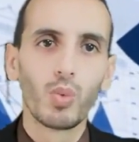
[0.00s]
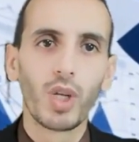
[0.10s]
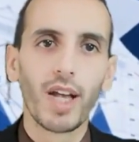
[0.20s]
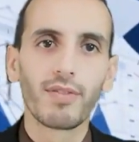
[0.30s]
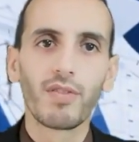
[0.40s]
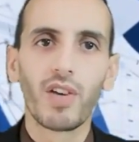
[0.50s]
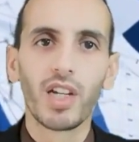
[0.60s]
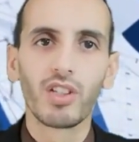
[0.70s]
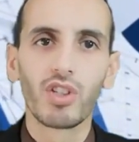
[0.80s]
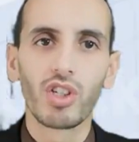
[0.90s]
We have
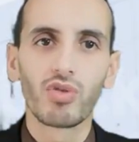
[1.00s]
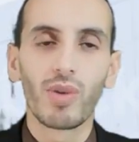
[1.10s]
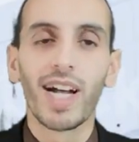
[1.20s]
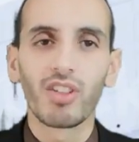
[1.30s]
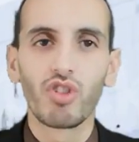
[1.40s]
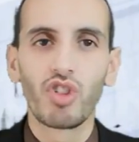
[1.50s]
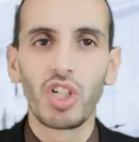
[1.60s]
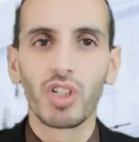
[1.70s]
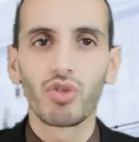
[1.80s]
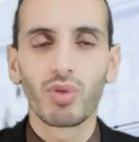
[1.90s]
defined a
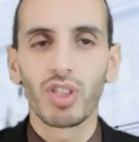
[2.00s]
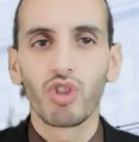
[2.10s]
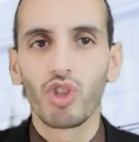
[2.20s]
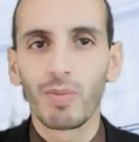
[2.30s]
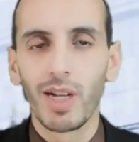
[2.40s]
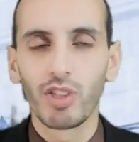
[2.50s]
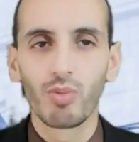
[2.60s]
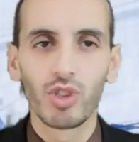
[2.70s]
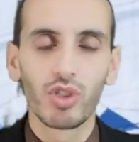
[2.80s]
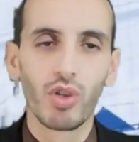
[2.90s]
strategy in strategic
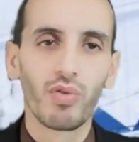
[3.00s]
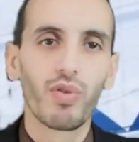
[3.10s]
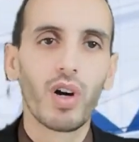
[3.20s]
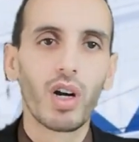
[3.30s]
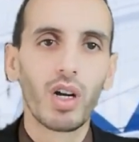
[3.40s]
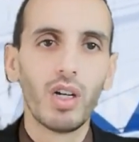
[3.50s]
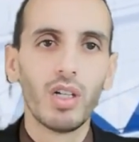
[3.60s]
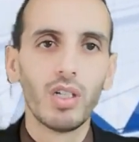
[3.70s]
management so far.